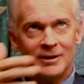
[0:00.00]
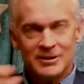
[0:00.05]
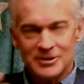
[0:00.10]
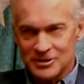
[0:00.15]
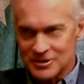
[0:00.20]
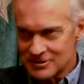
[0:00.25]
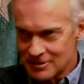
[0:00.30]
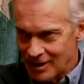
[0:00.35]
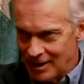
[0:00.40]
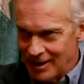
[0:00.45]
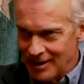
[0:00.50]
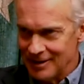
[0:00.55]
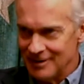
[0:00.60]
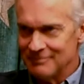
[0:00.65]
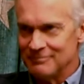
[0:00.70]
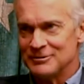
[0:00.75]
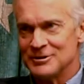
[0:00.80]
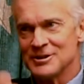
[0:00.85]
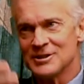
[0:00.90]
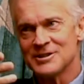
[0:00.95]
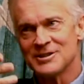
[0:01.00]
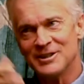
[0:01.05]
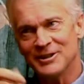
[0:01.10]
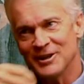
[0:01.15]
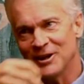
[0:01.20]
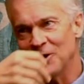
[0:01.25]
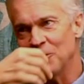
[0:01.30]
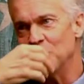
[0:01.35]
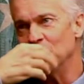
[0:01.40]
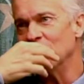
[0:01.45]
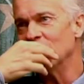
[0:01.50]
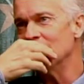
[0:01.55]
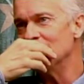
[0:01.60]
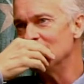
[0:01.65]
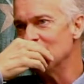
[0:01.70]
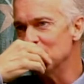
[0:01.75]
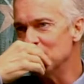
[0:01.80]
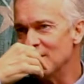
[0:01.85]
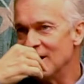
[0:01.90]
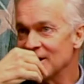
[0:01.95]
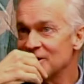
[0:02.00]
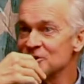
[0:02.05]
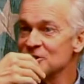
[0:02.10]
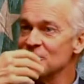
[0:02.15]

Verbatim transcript: Just try it. Just, you know, we'll give you a buck.